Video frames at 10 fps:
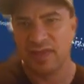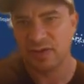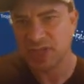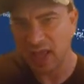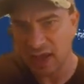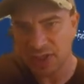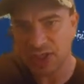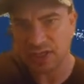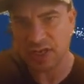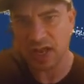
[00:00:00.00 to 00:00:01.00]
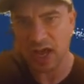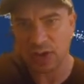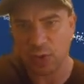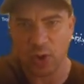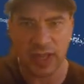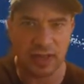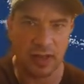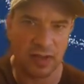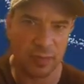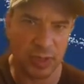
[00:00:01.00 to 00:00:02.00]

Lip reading: There's actually not quite enough